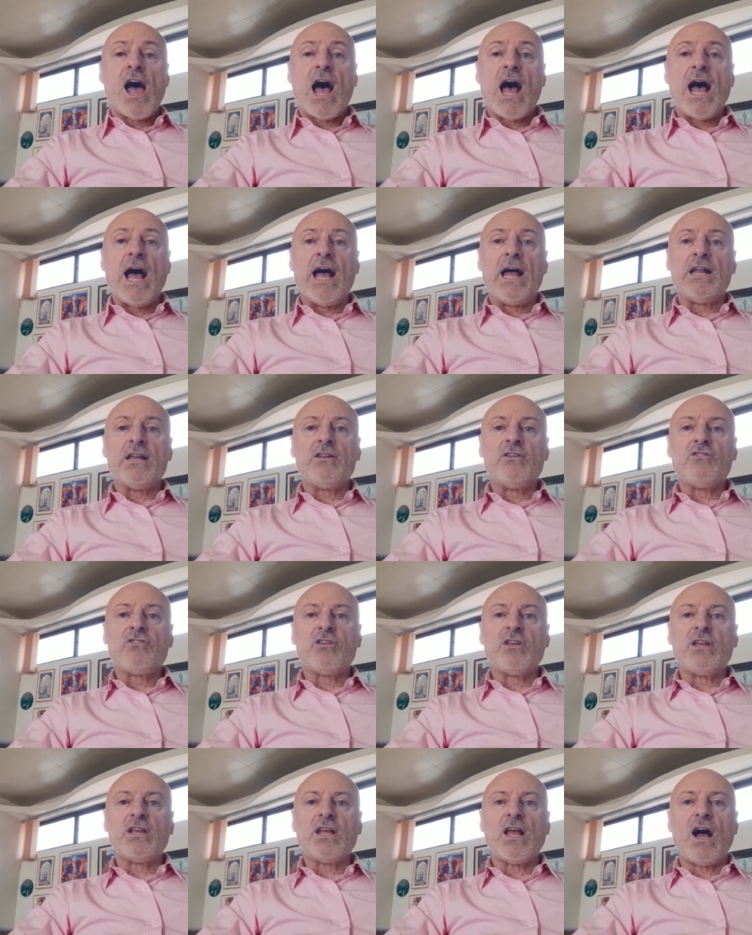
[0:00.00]

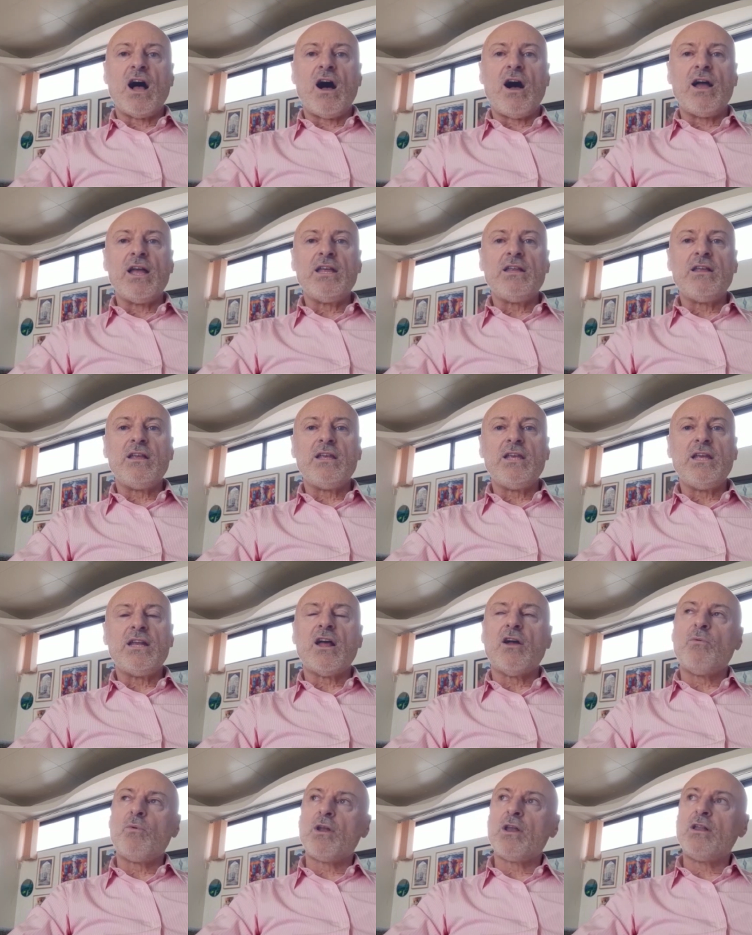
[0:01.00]
And I, you
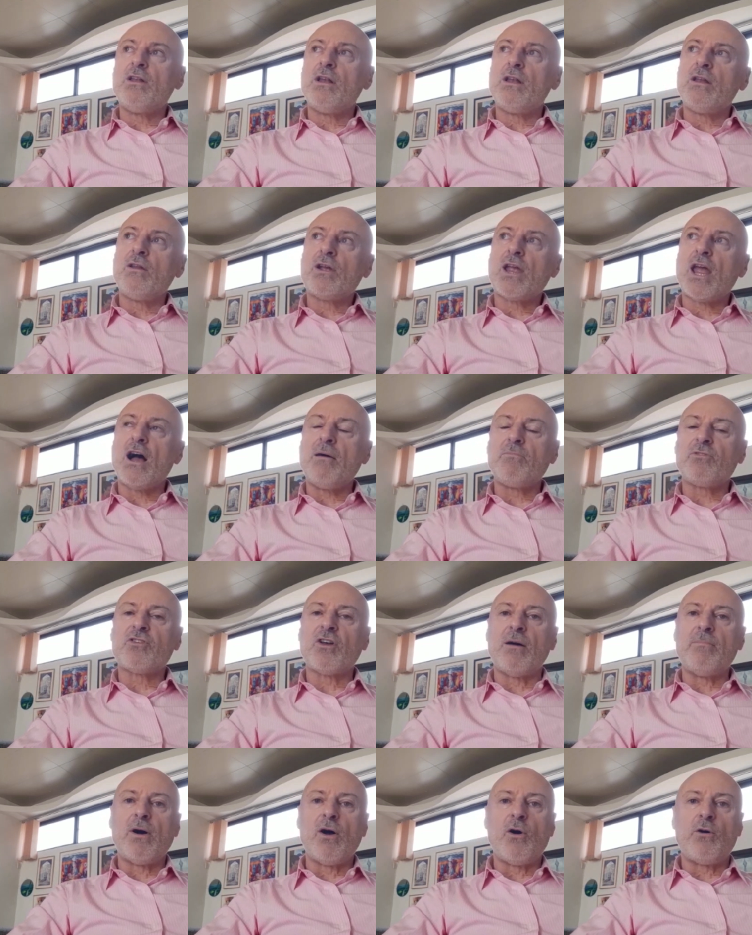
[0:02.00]
know, when I look
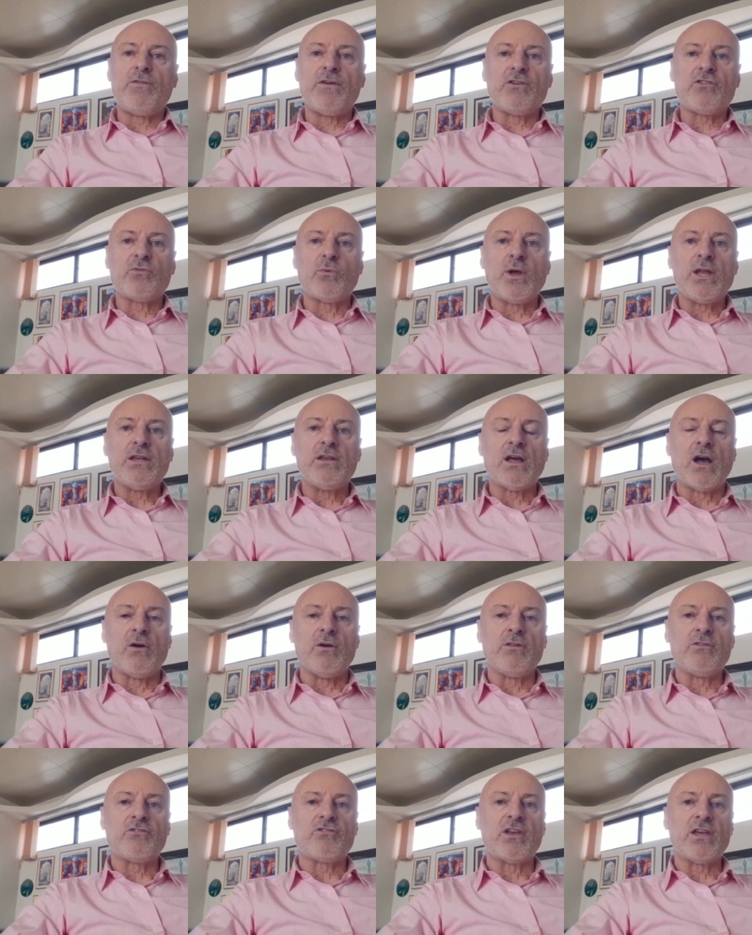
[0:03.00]
outside my office window
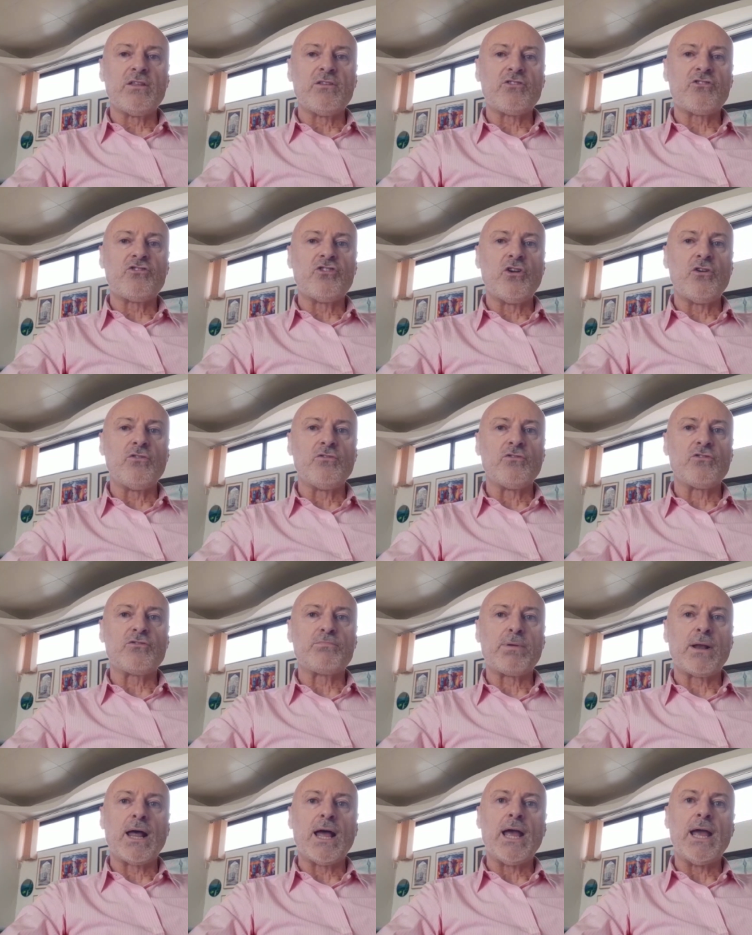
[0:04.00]
and see the students
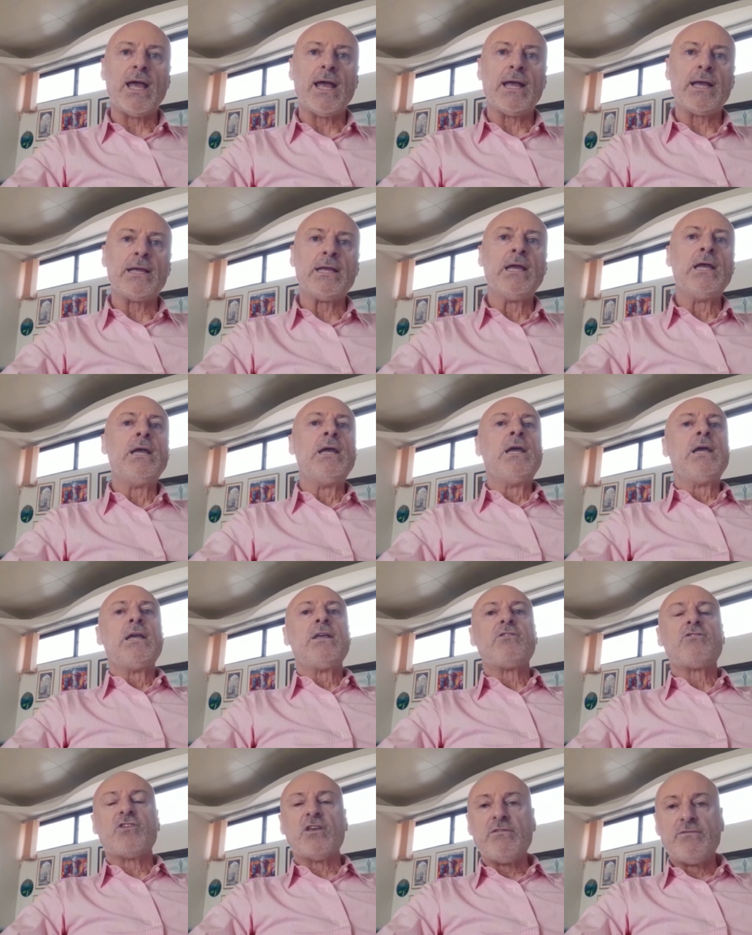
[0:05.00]
playing,
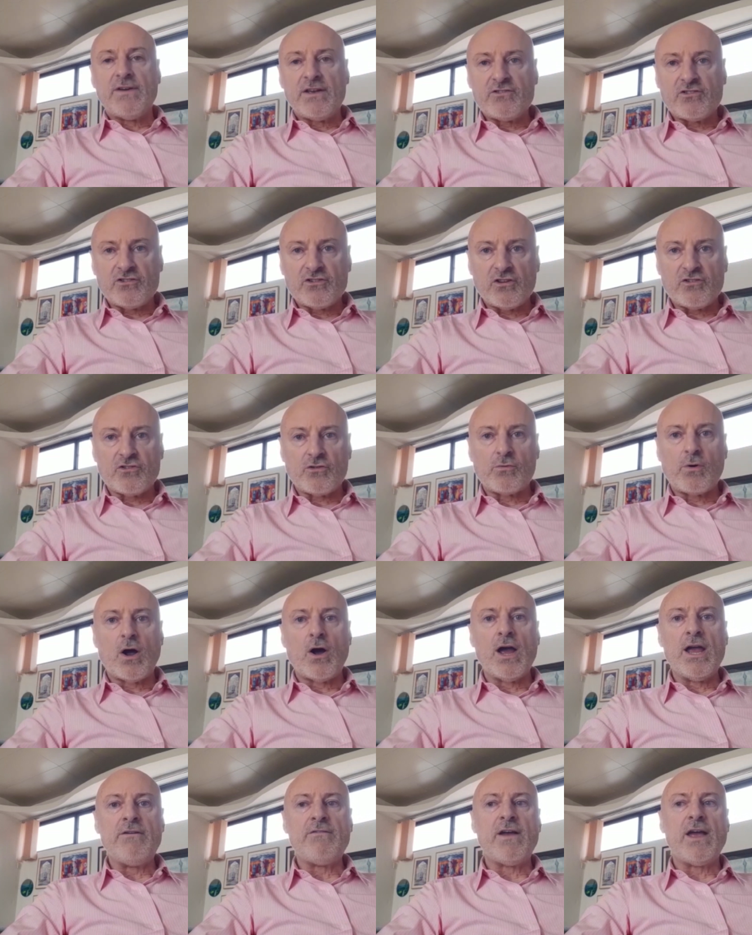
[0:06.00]
see visitors
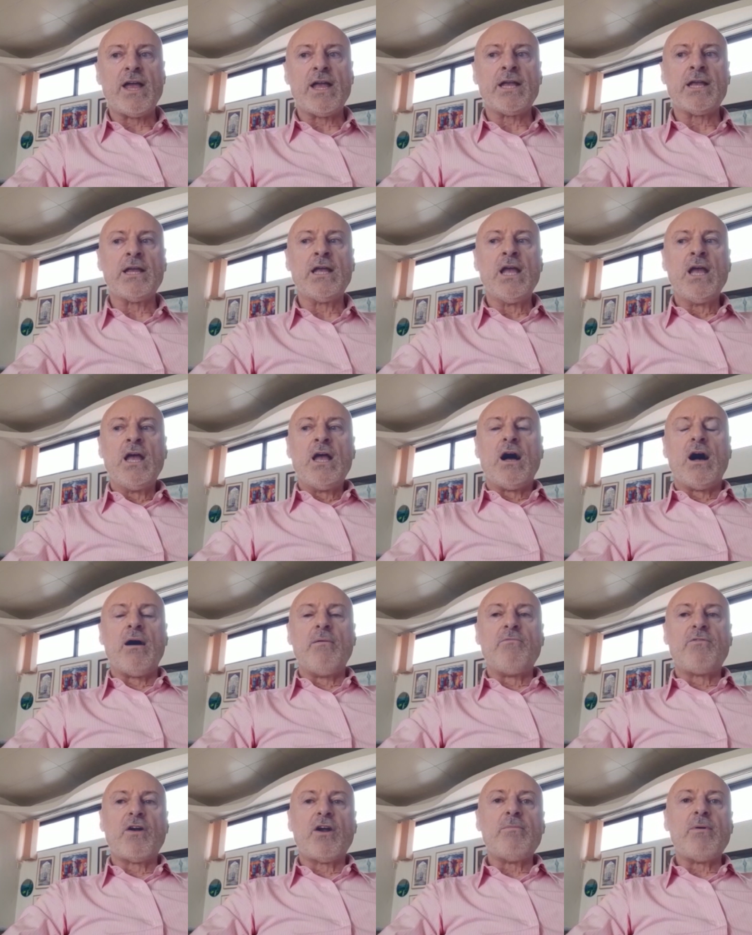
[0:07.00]
arriving,
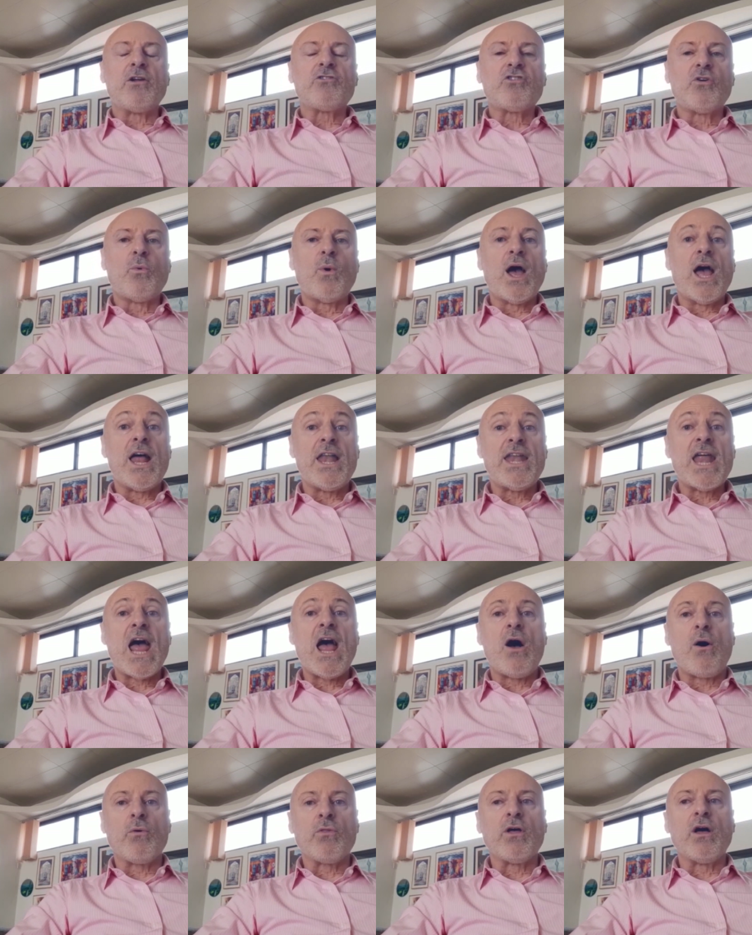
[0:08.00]
I'm very much aware
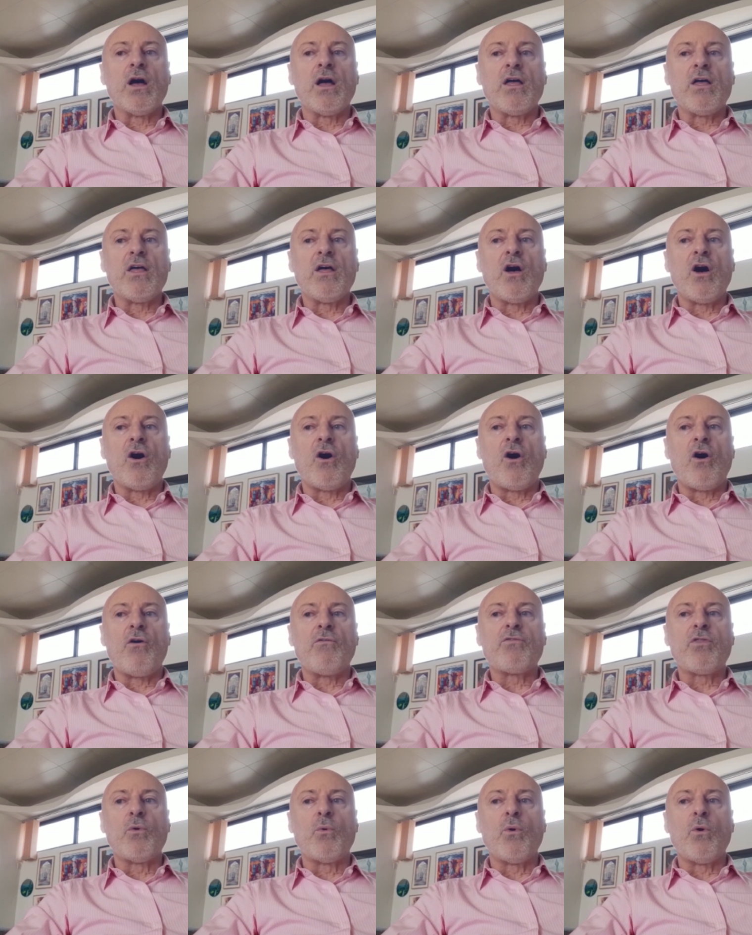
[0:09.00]
now that
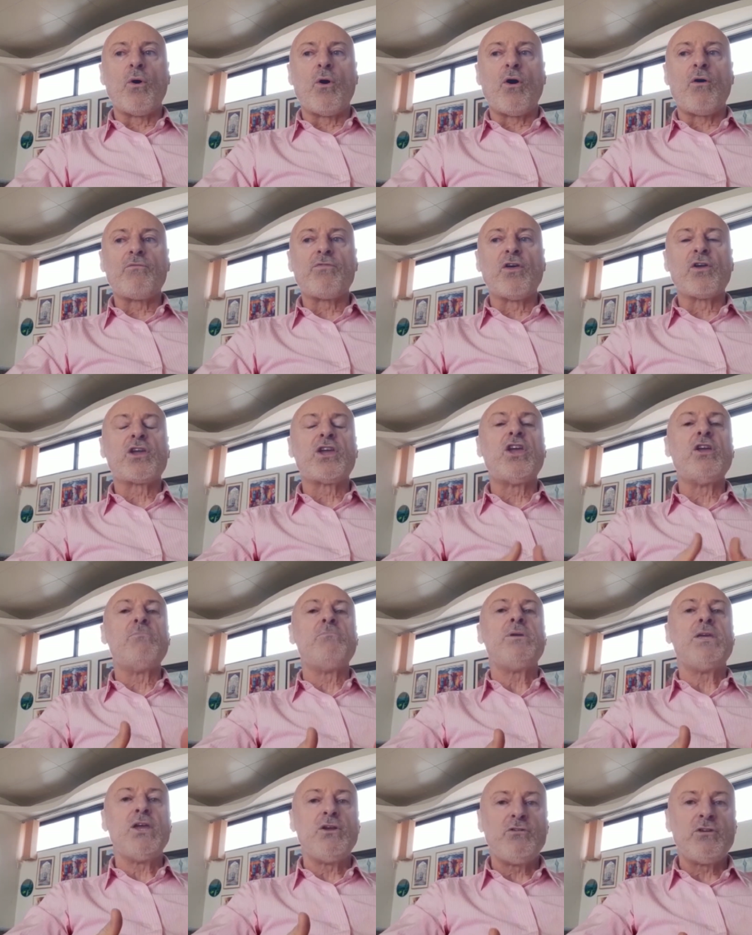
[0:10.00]
of the
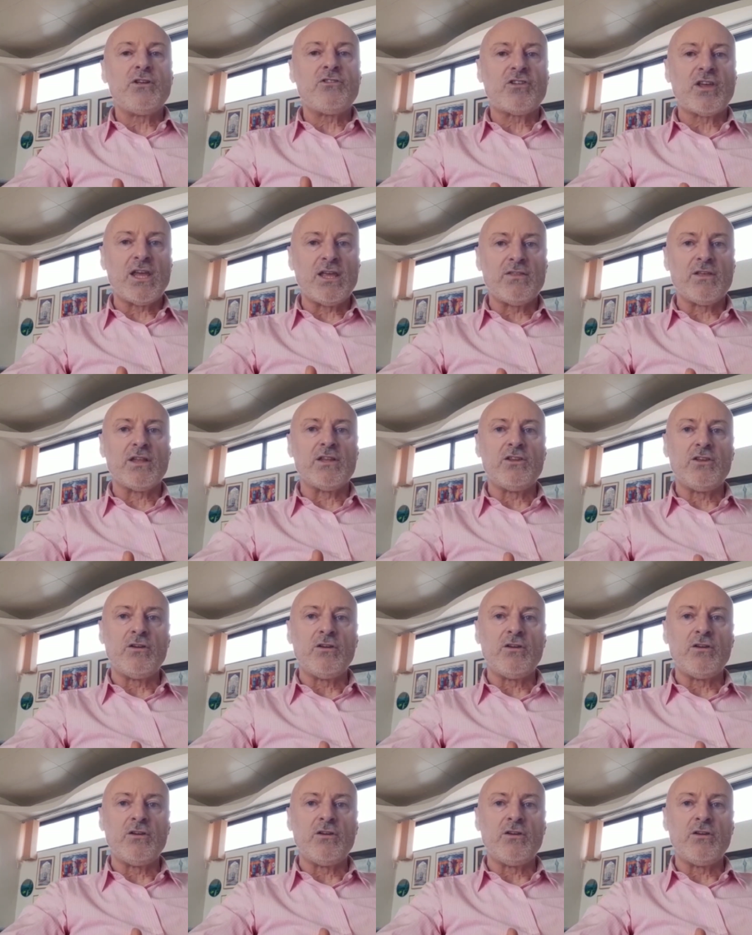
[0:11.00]
community that